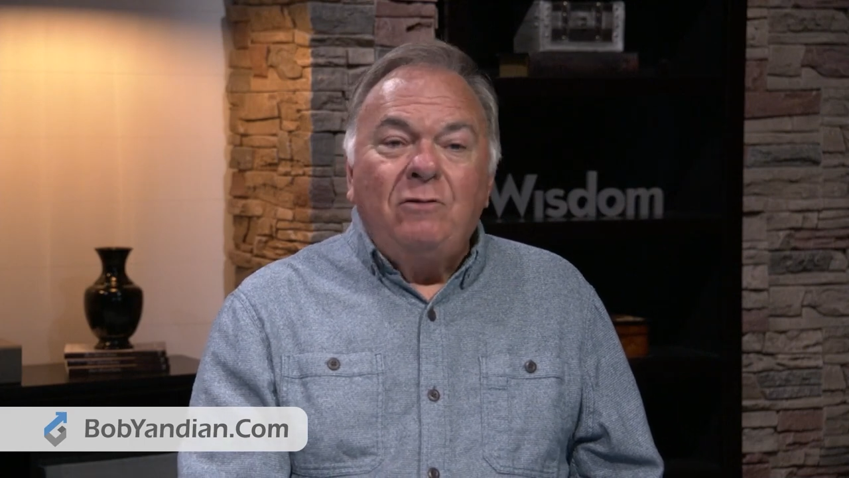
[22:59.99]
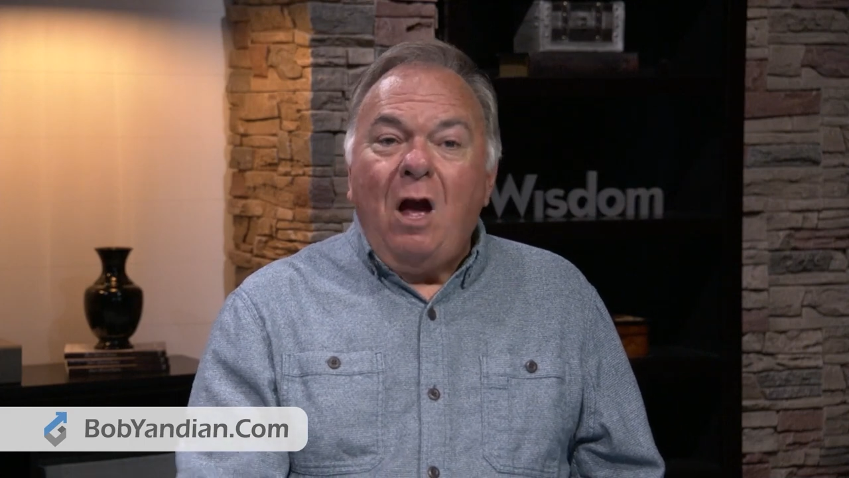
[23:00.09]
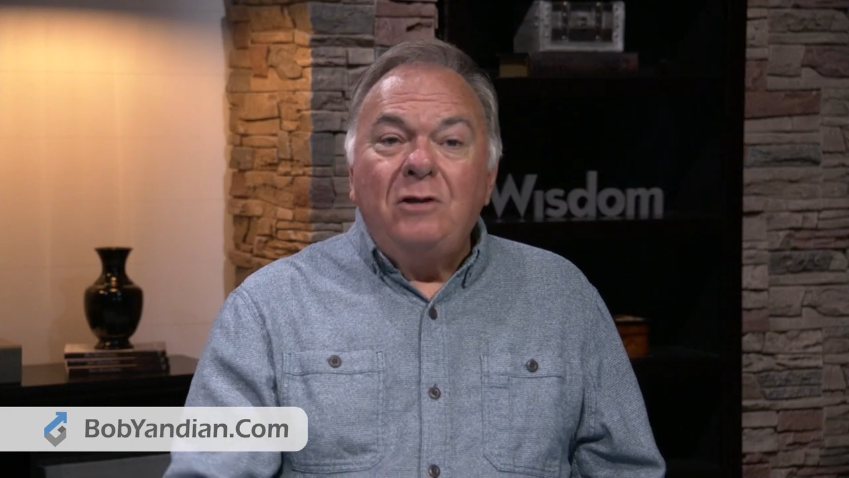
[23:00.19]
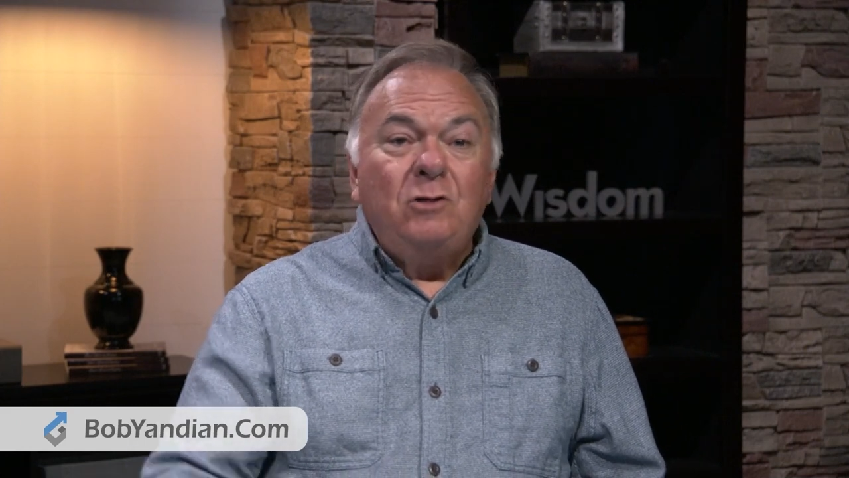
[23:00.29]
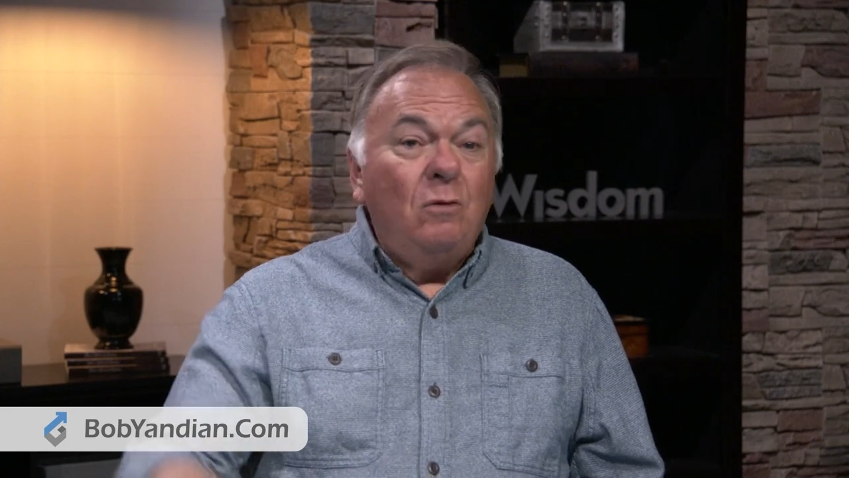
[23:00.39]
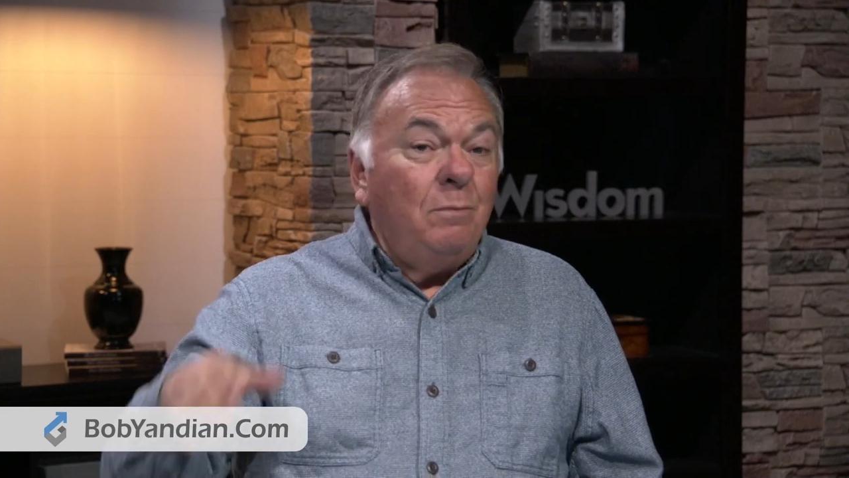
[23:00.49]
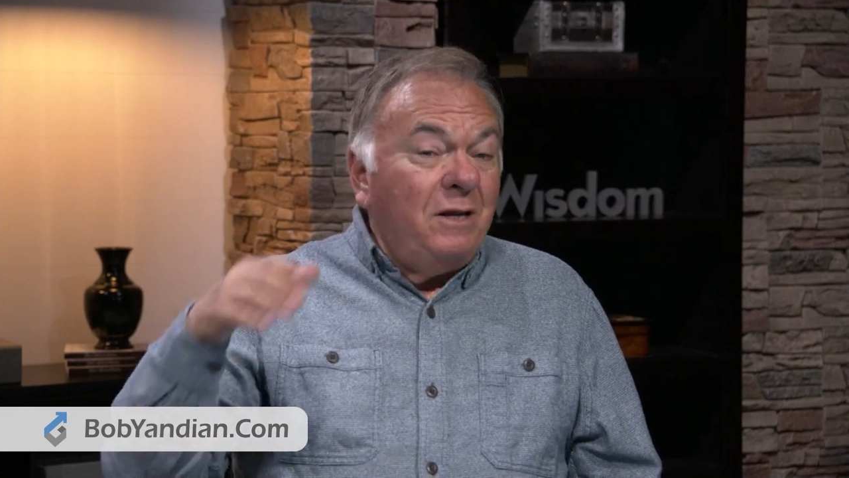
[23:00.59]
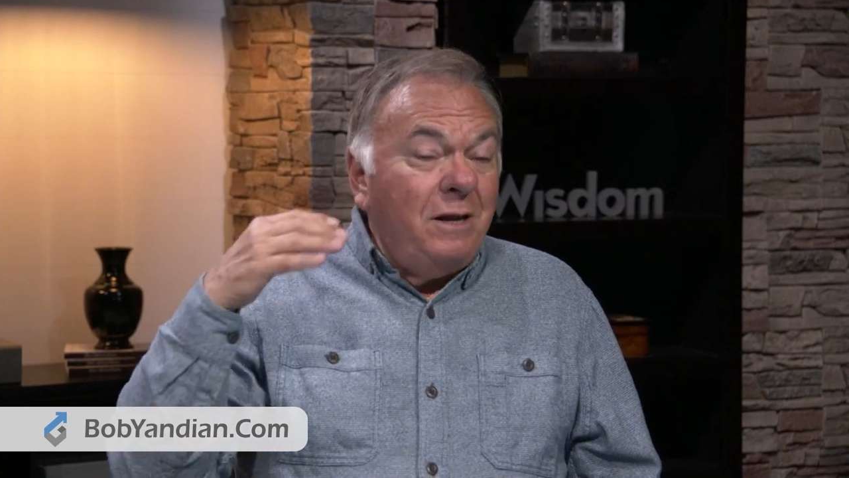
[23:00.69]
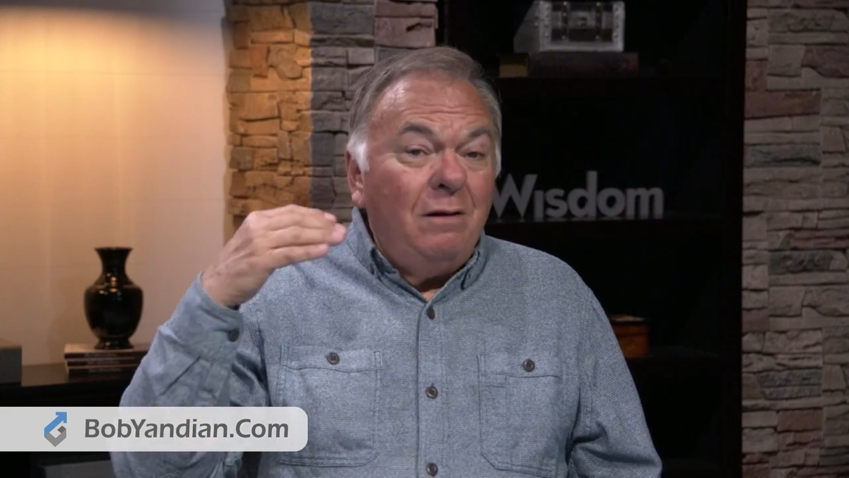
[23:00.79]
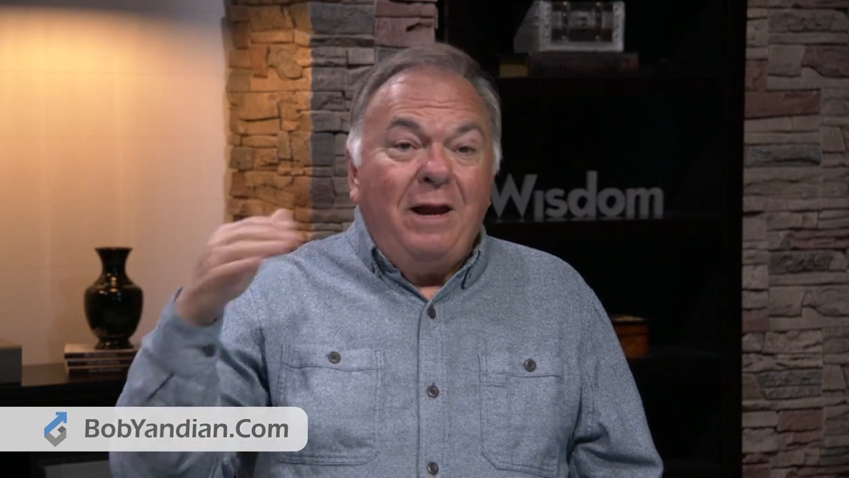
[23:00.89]
God told him
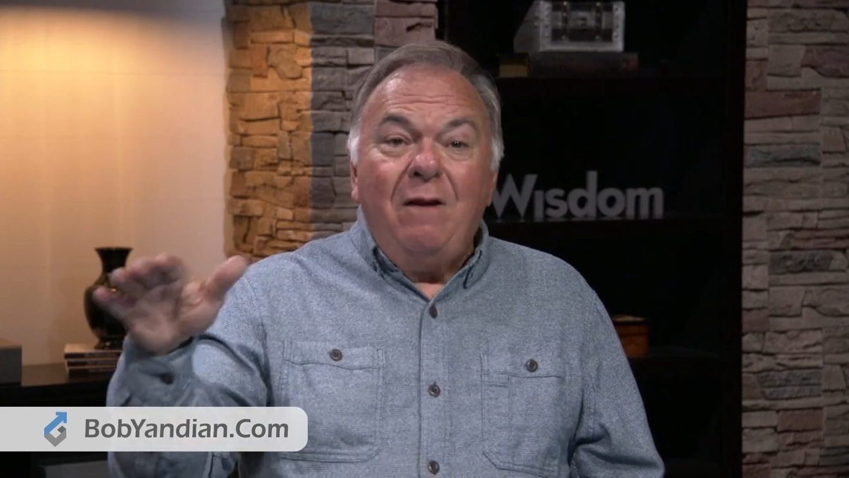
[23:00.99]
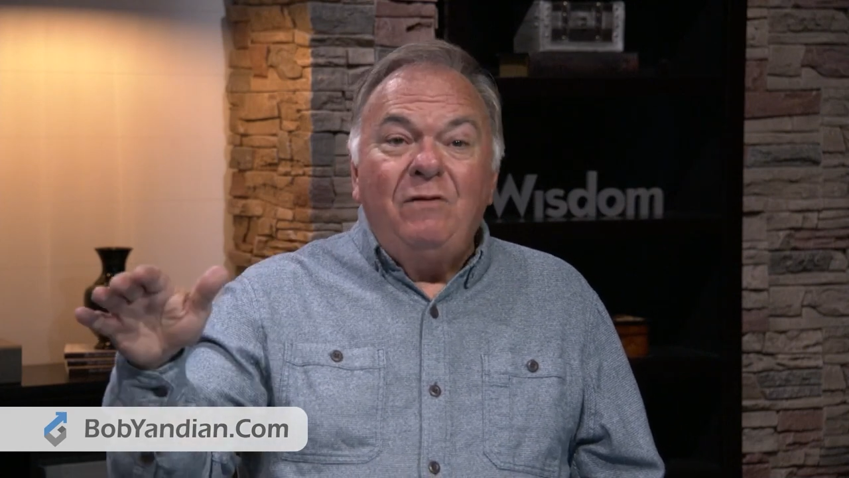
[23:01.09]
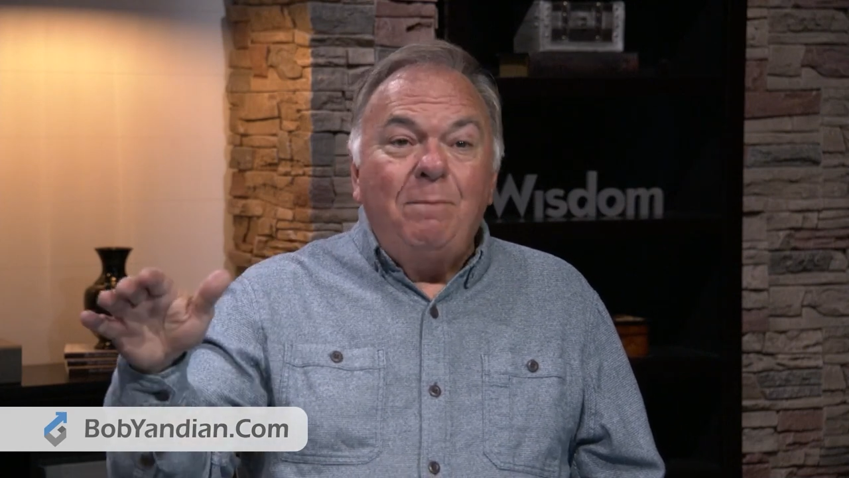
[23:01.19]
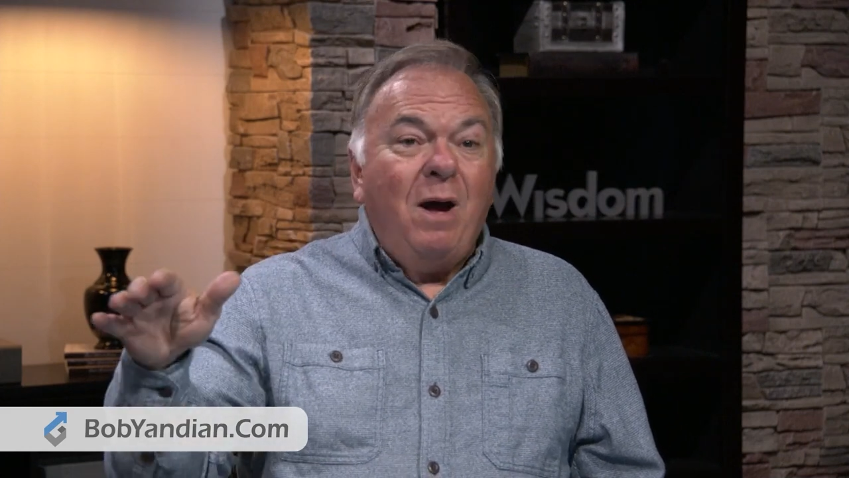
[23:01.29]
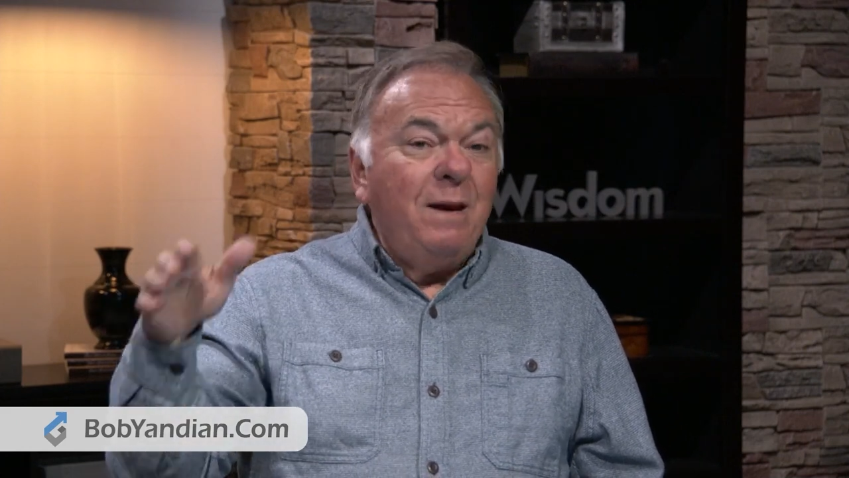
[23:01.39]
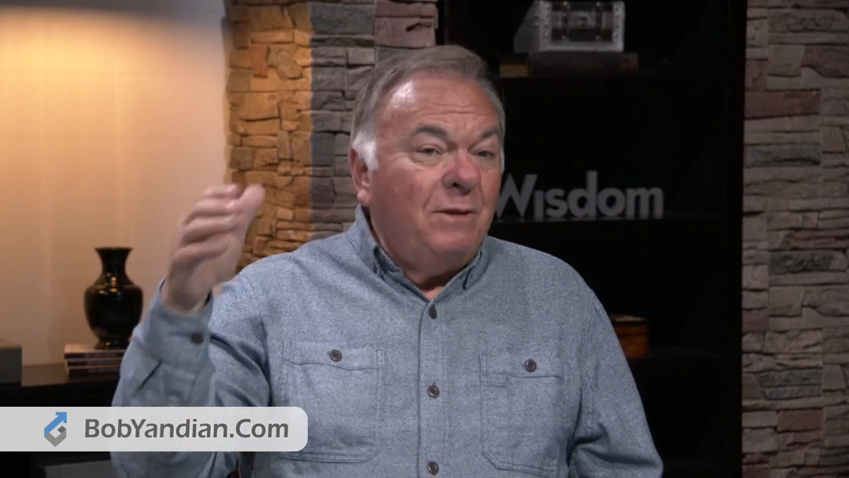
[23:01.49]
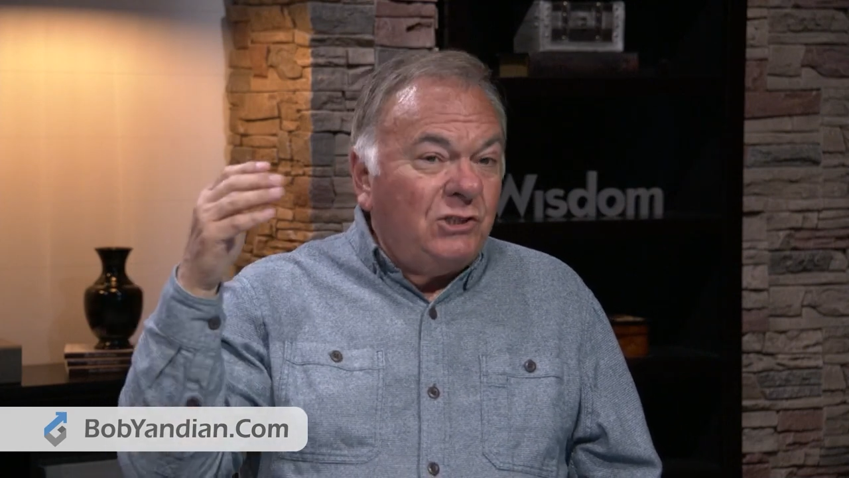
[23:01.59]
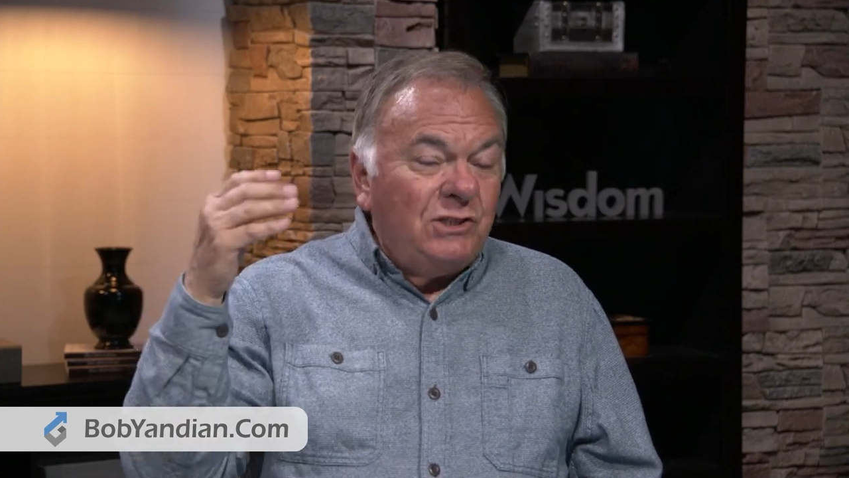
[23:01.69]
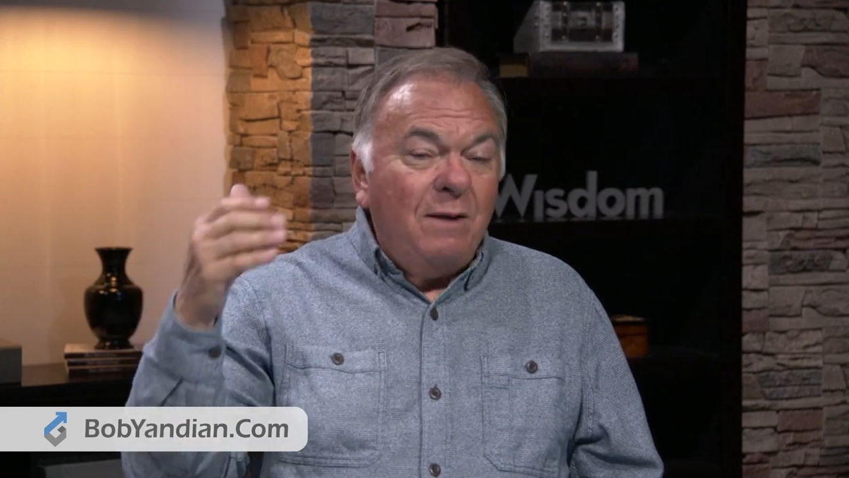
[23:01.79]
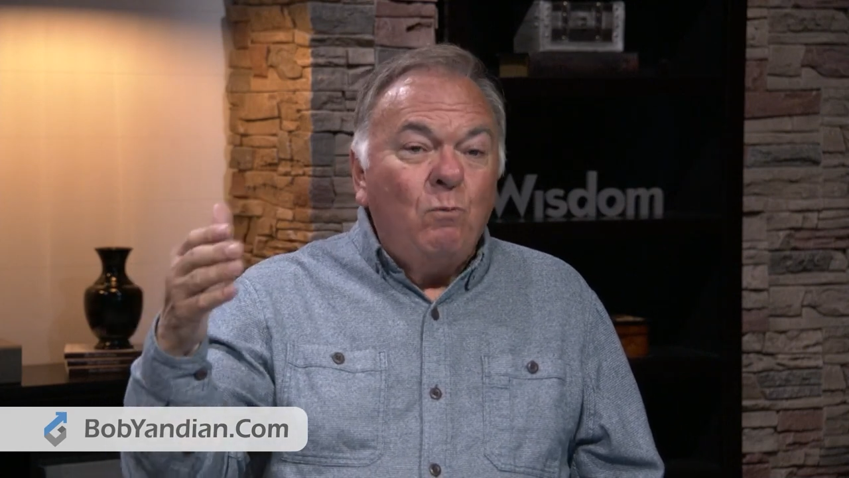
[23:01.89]
to kill everybody, but
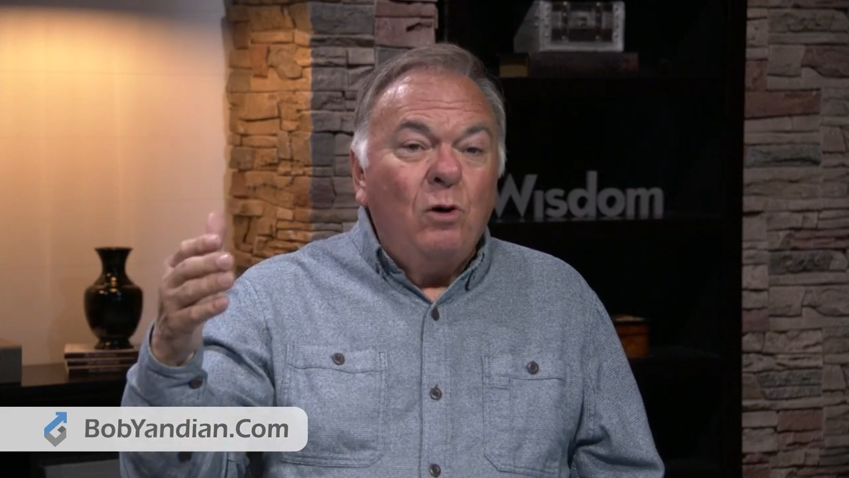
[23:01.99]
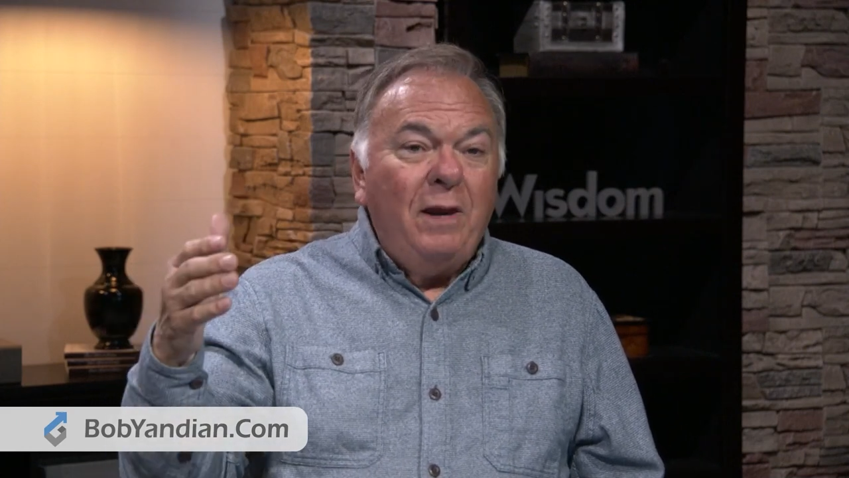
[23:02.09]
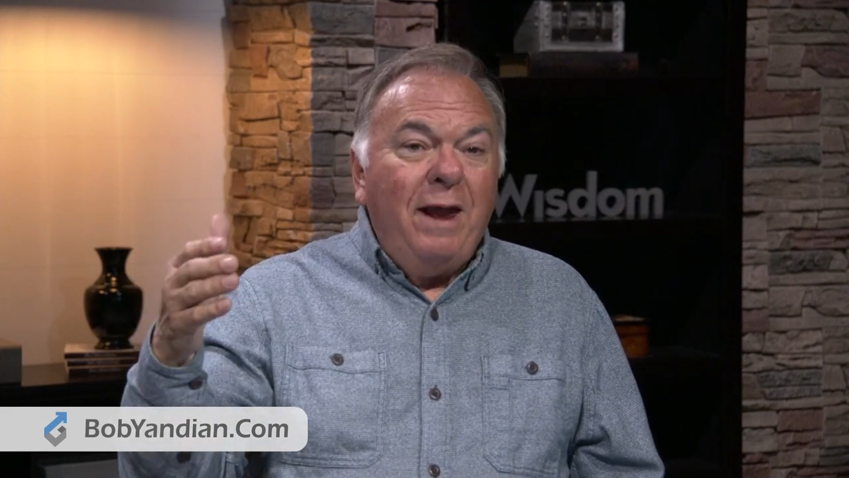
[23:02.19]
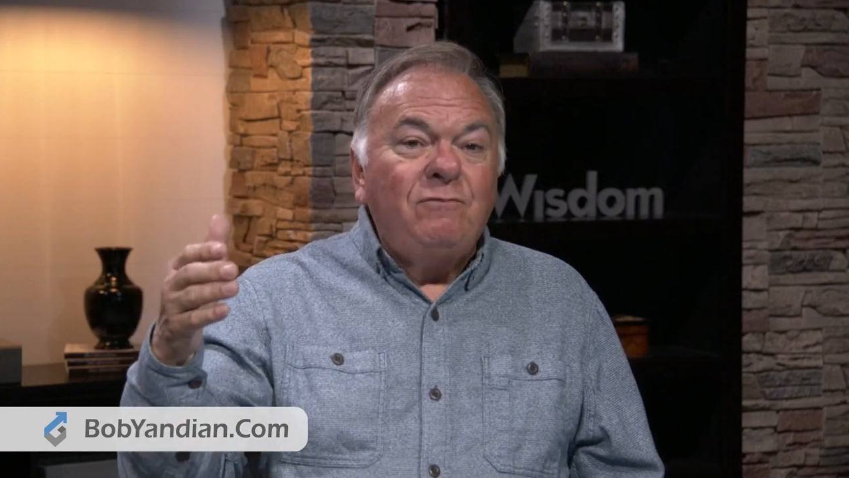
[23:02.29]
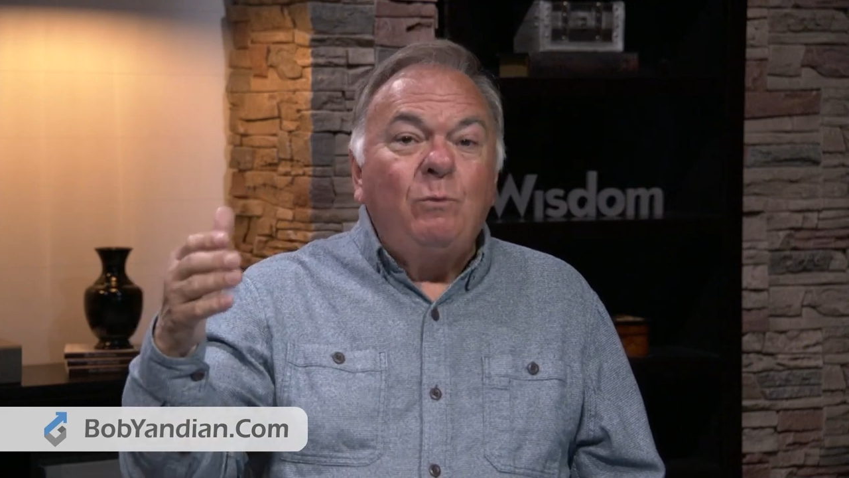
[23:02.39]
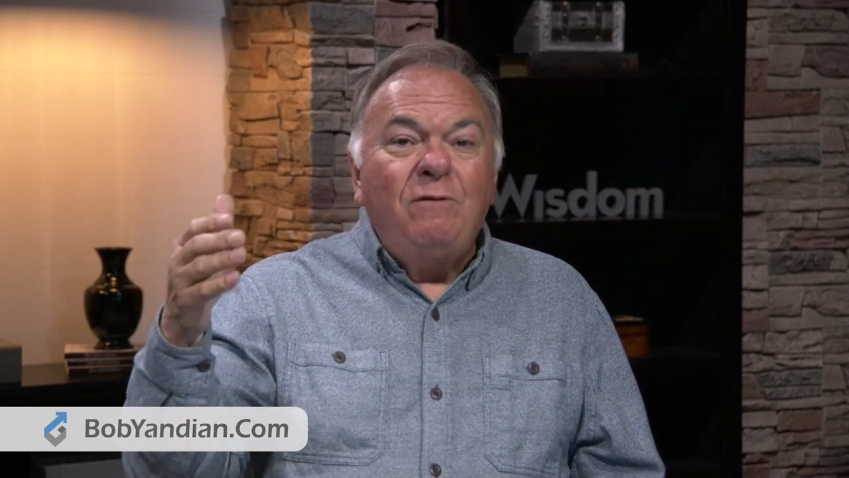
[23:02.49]
some were left.